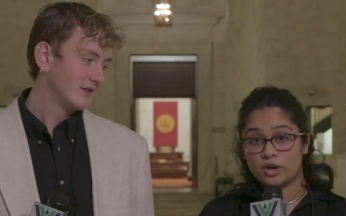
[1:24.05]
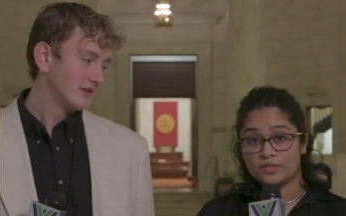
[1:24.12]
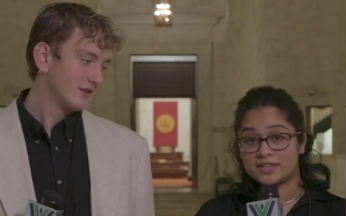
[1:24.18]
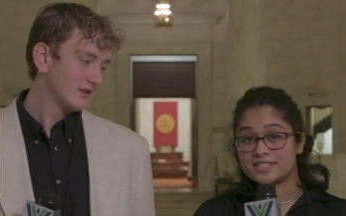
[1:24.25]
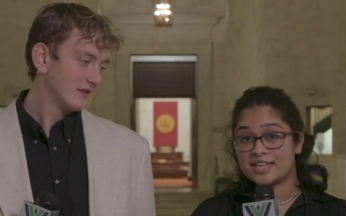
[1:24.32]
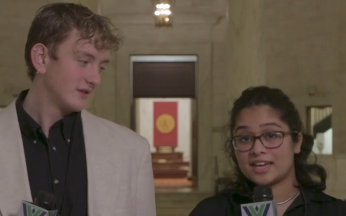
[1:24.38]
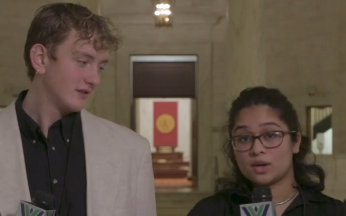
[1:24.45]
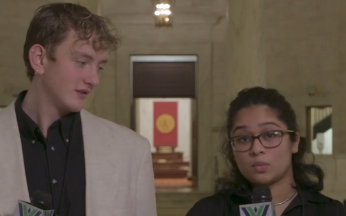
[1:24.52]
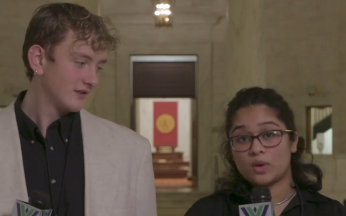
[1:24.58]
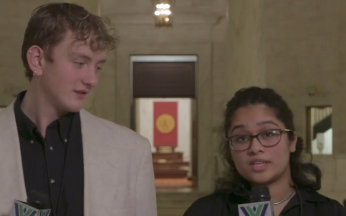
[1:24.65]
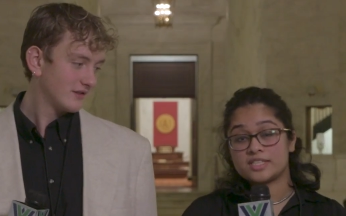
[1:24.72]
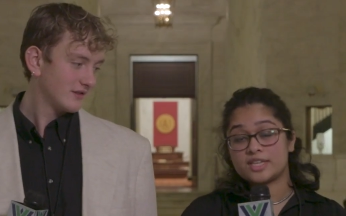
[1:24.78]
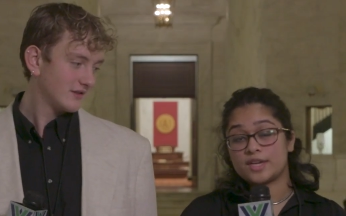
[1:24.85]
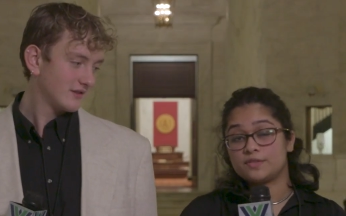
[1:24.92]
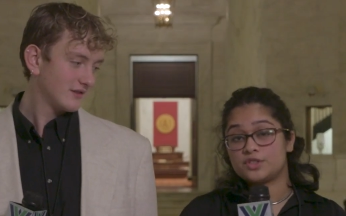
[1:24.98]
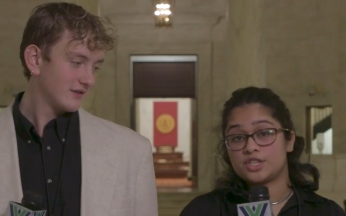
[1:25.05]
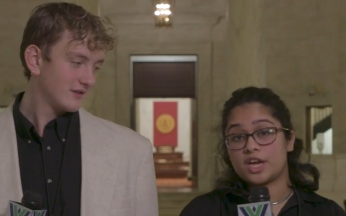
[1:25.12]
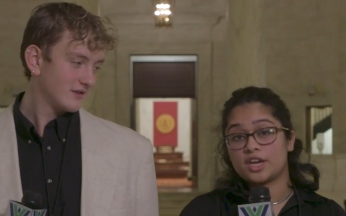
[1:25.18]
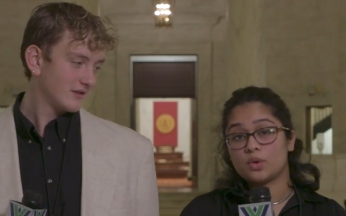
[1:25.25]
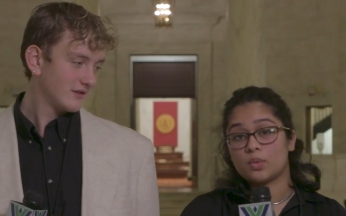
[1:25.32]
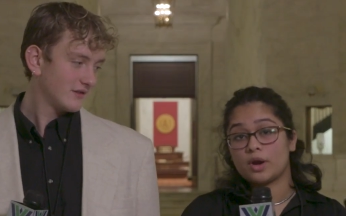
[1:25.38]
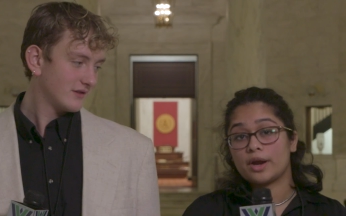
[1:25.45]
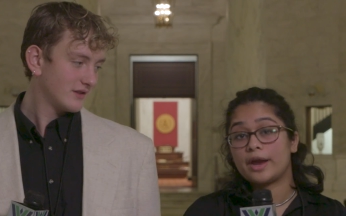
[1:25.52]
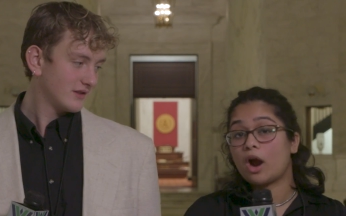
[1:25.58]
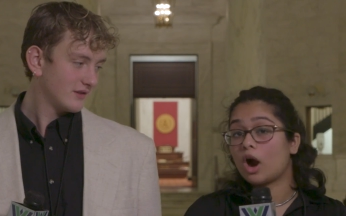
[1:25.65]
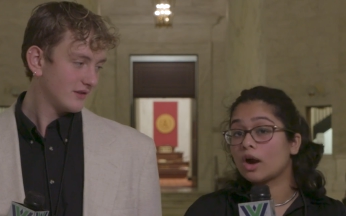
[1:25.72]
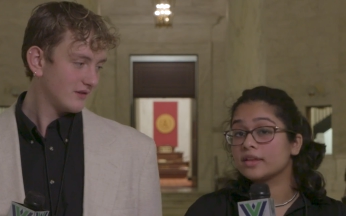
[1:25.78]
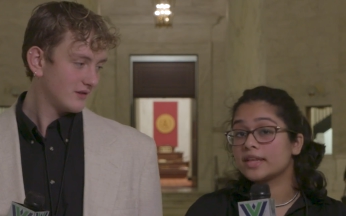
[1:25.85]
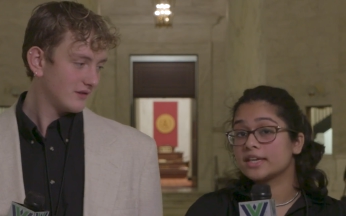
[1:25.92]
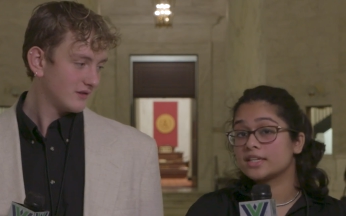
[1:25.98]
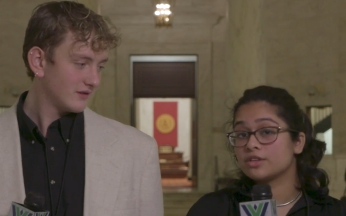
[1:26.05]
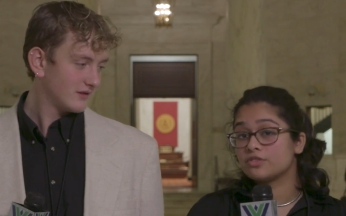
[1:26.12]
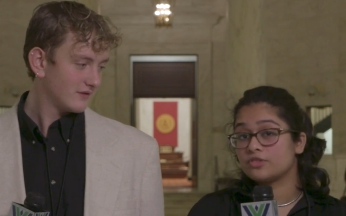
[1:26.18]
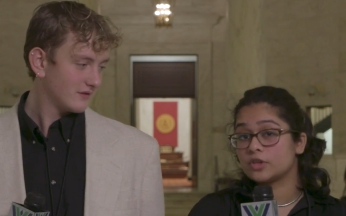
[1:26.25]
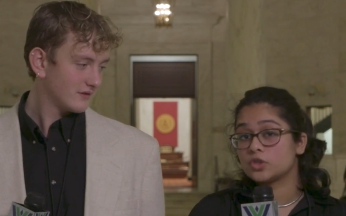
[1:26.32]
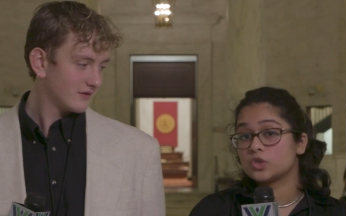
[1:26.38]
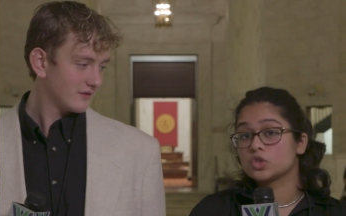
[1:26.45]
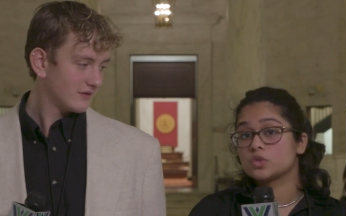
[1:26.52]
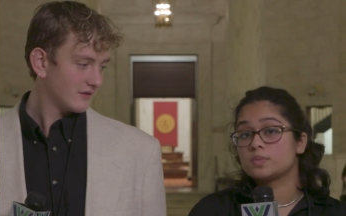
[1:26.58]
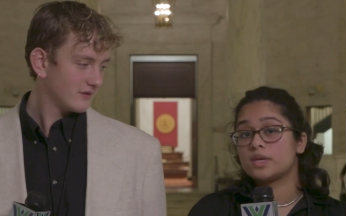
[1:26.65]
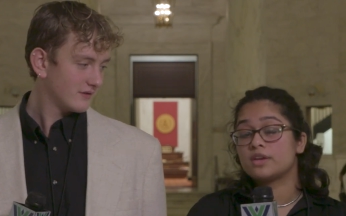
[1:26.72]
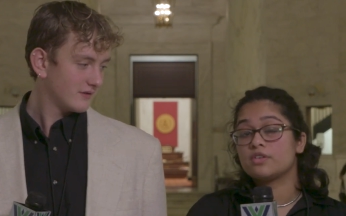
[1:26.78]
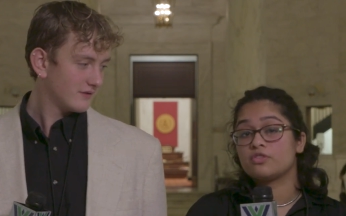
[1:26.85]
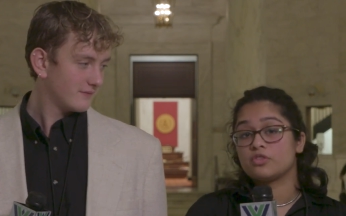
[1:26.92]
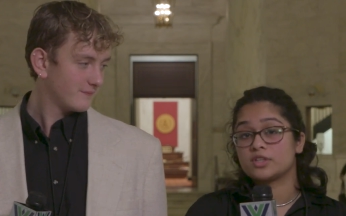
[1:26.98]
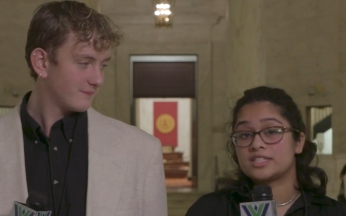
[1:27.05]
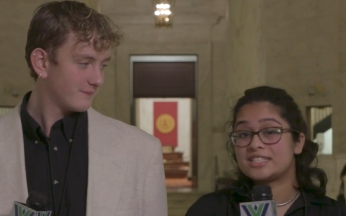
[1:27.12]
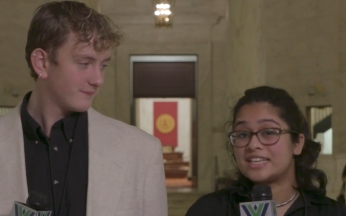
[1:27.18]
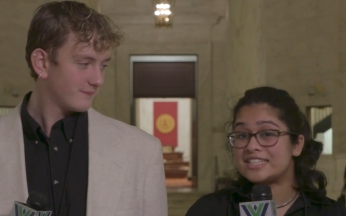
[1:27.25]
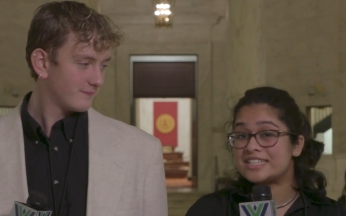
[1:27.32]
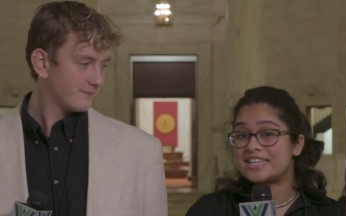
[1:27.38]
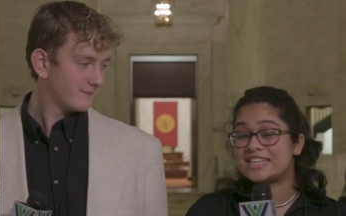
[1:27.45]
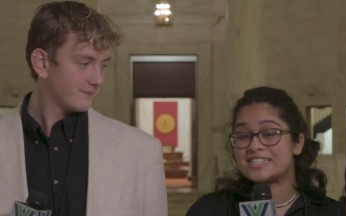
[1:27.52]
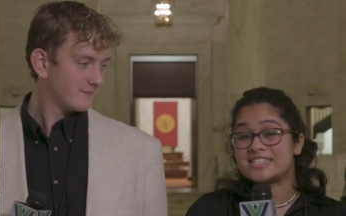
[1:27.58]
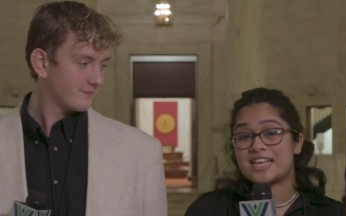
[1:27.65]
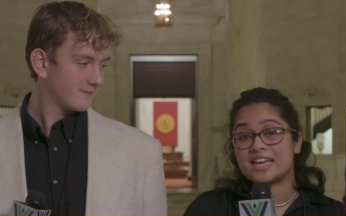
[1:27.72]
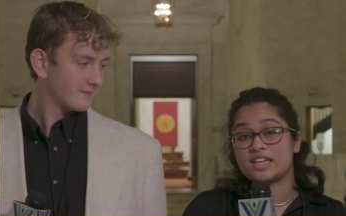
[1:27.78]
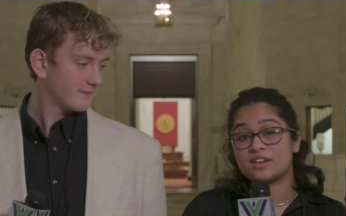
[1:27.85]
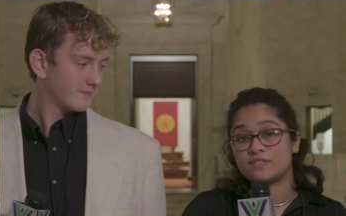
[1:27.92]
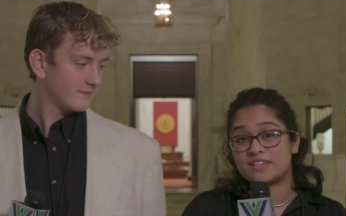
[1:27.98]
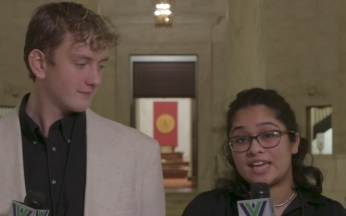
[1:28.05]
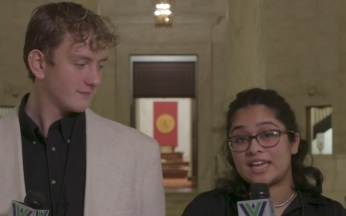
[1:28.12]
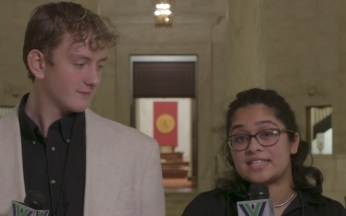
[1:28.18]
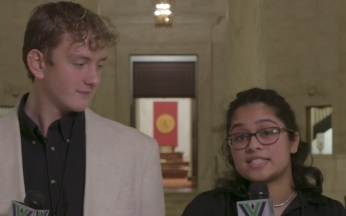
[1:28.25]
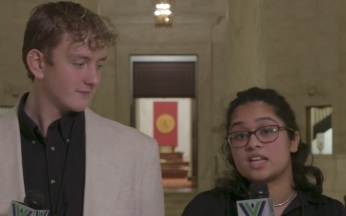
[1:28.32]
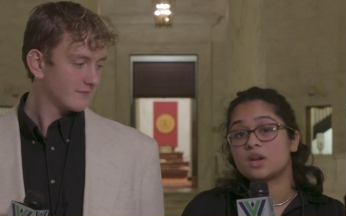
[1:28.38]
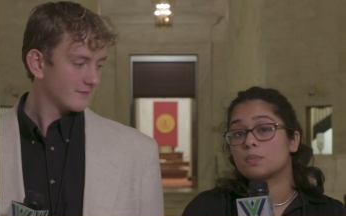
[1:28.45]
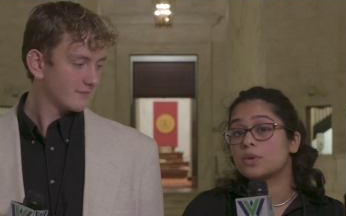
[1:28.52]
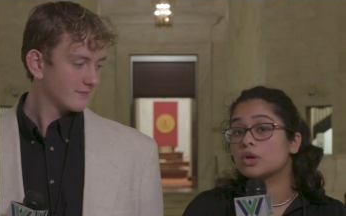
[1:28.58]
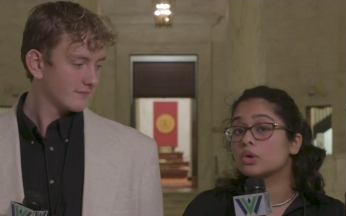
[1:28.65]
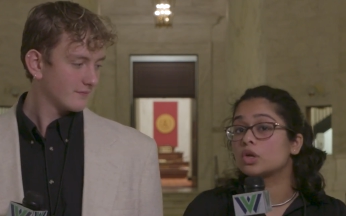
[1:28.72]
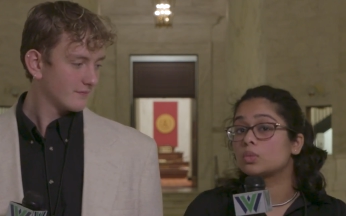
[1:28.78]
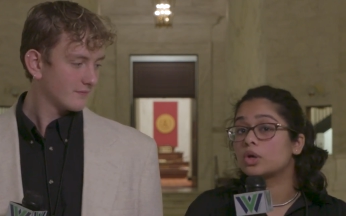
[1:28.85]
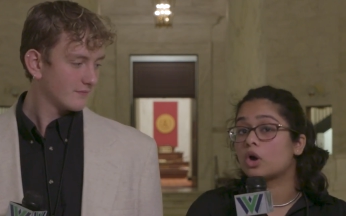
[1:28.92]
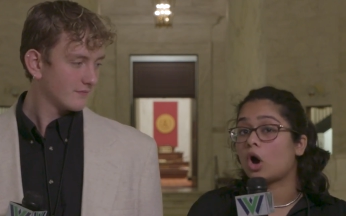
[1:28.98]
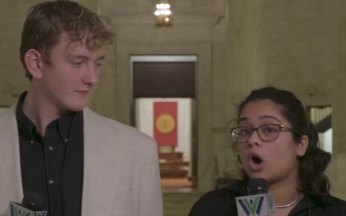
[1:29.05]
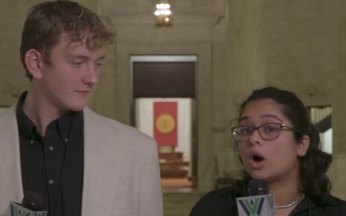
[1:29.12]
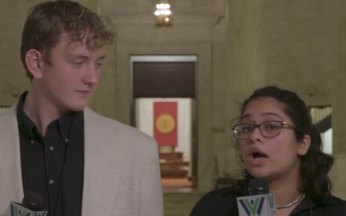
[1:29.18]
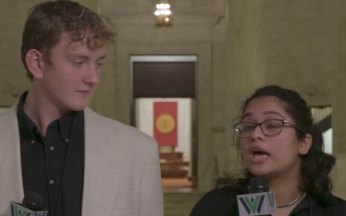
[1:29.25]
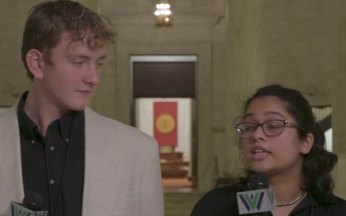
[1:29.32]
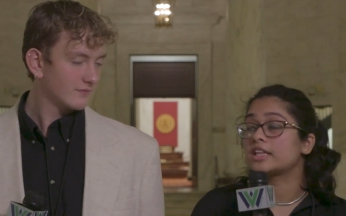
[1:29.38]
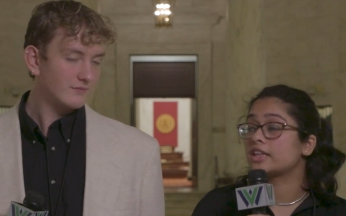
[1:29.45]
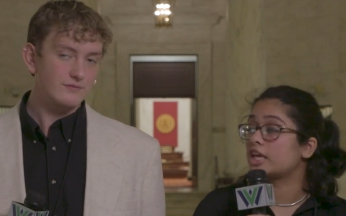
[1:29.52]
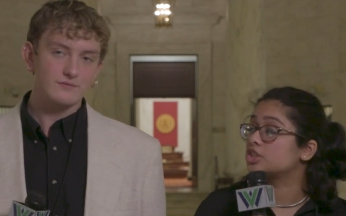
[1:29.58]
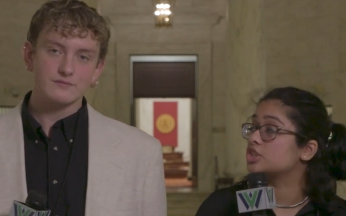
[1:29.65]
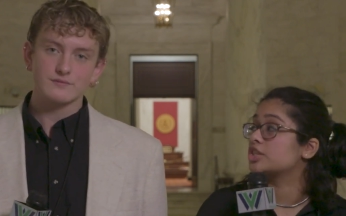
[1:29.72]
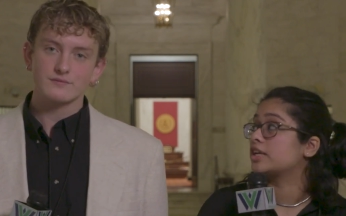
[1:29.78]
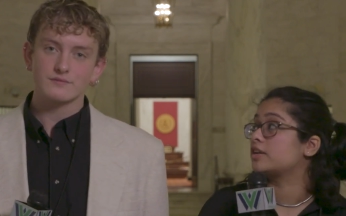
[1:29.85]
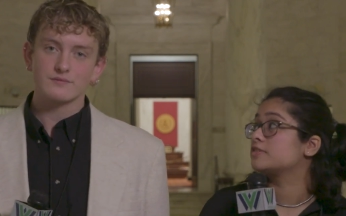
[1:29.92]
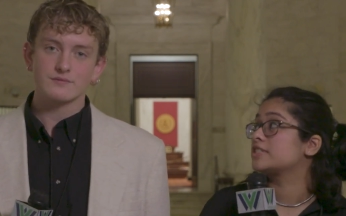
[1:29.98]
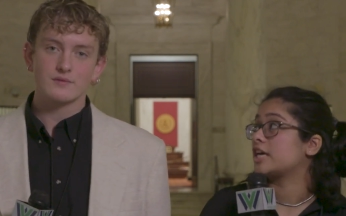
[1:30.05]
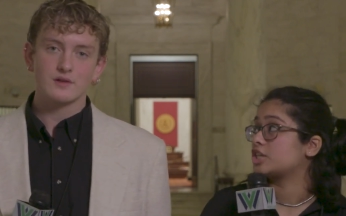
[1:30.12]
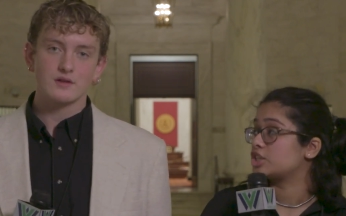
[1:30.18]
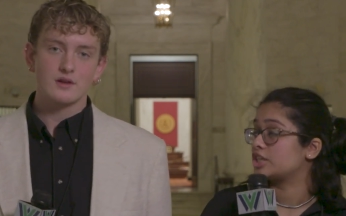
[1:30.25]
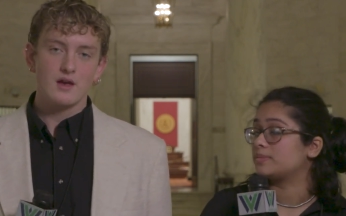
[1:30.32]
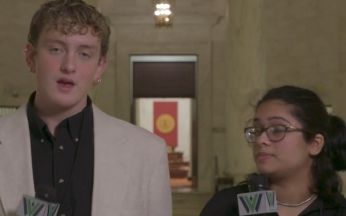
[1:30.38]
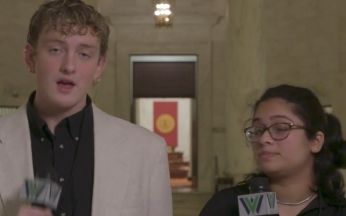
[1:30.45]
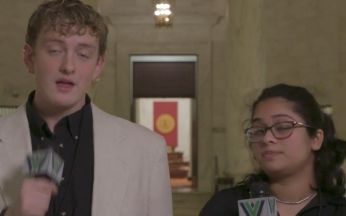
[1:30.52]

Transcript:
Speaker 1: on the second Wednesday of January, our elected officials meet for 60 consecutive days in a period we call the legislative session.